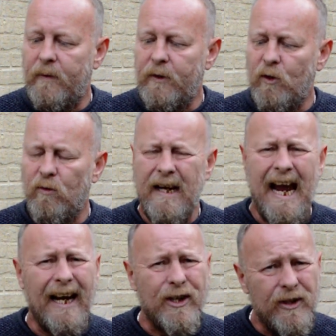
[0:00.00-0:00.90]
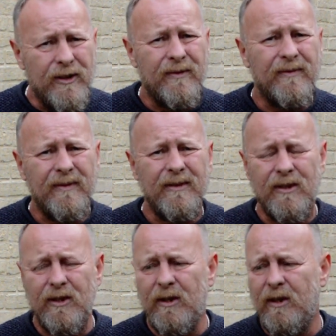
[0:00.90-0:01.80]
your reaction
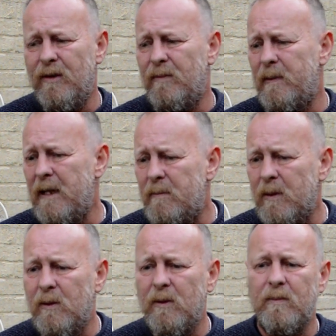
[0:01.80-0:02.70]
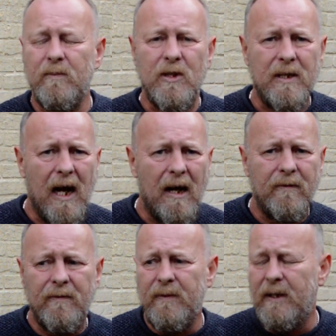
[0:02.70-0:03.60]
to people,
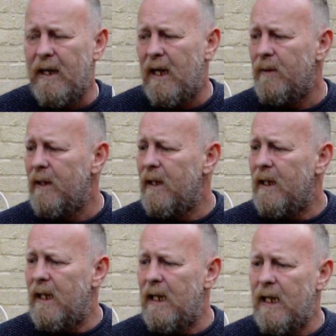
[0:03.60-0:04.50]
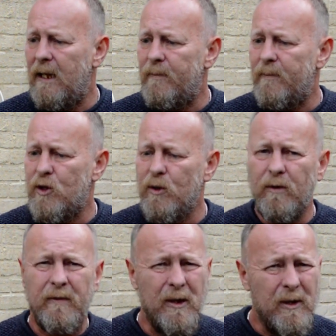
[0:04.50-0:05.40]
stuff, you know,
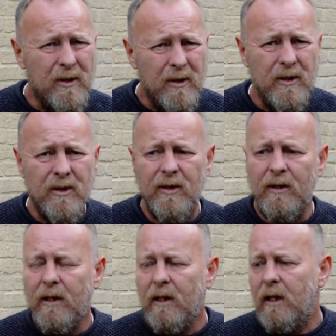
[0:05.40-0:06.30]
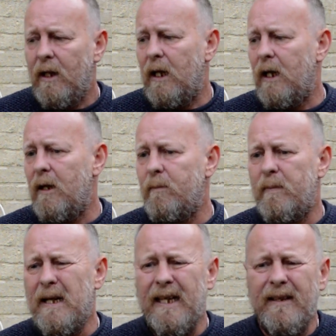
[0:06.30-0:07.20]
short fuses,
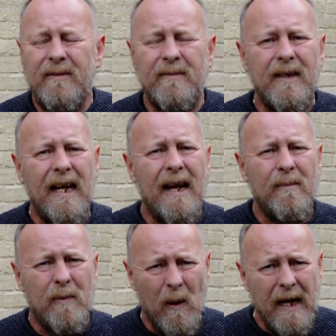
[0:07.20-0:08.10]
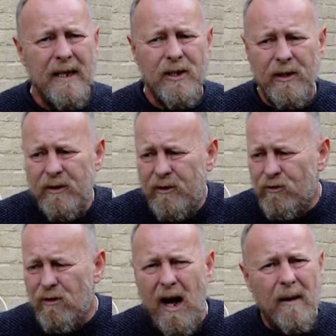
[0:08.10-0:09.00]
being put into
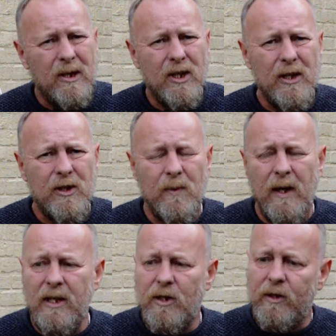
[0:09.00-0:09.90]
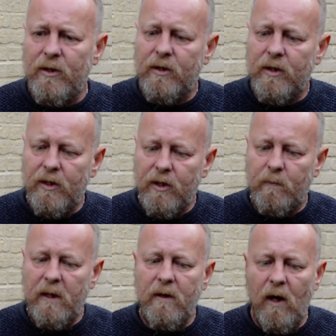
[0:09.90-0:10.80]
drama situations. Just
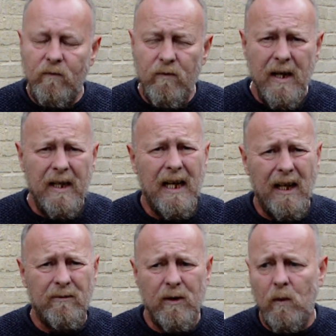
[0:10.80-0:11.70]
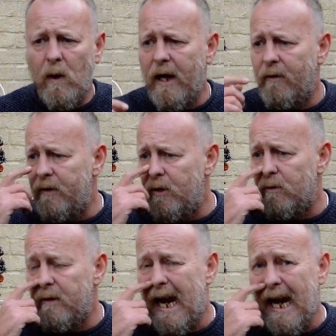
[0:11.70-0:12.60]
be really ultra aware of
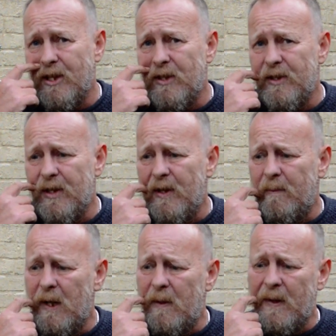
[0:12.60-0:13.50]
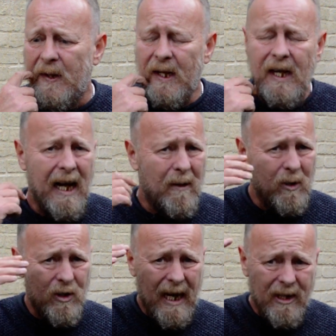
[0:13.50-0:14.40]
your reactions at the moment and
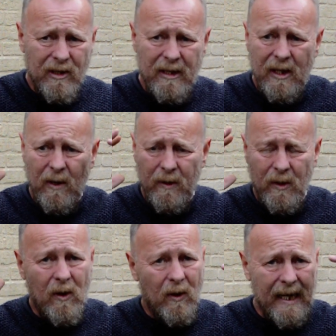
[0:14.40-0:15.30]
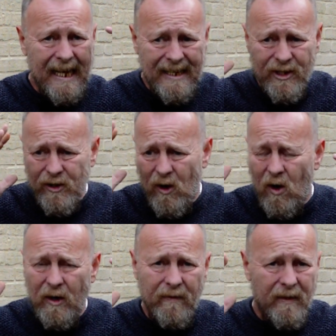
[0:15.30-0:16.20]
what's actually going on
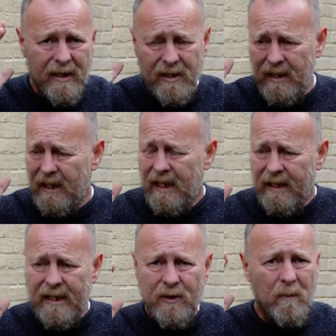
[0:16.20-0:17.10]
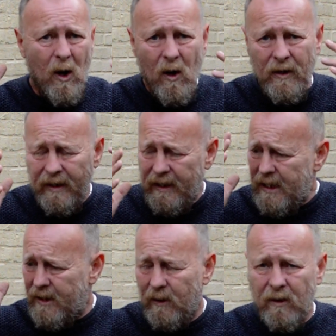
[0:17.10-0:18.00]
inside of this mind and
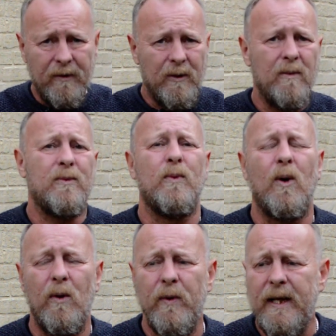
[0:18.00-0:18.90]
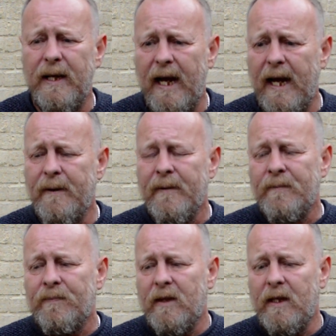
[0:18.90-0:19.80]
these thought forms what are in there,
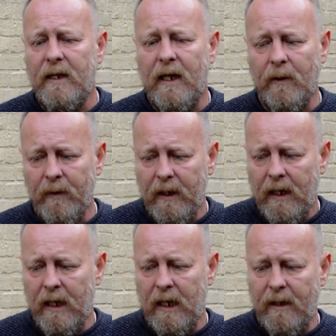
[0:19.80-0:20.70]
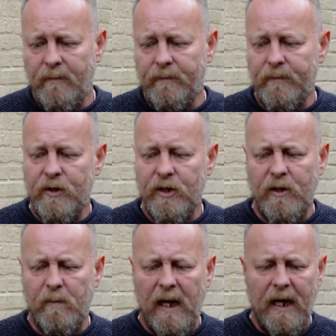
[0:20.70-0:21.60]
you know. Just
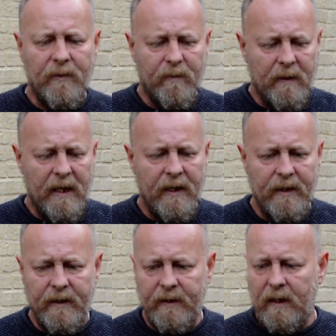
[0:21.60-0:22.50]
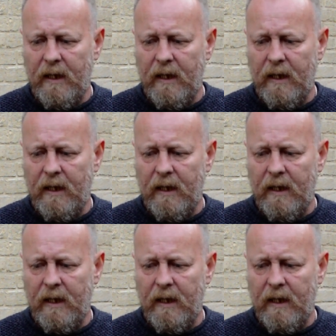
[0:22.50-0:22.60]
about being